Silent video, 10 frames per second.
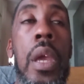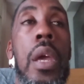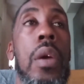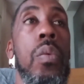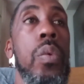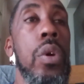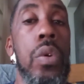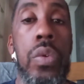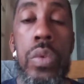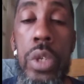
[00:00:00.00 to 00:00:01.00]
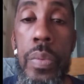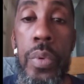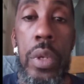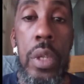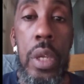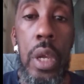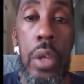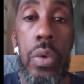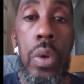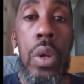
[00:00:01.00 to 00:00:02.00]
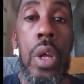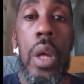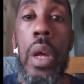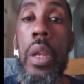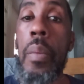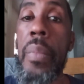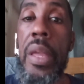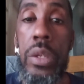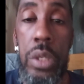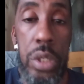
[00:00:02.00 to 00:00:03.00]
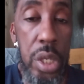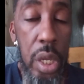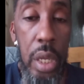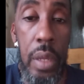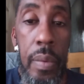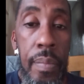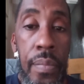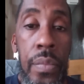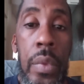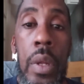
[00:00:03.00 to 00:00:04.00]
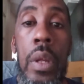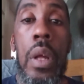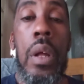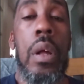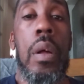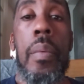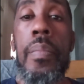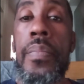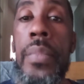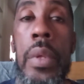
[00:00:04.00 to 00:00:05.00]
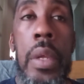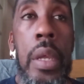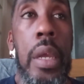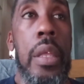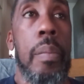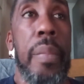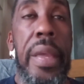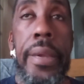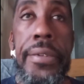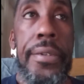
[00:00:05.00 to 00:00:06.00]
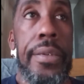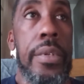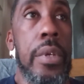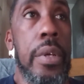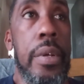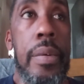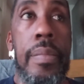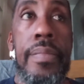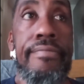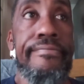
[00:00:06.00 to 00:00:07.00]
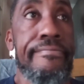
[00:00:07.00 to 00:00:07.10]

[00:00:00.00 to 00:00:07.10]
And we're just putting together an amazing team, um, an amazing um,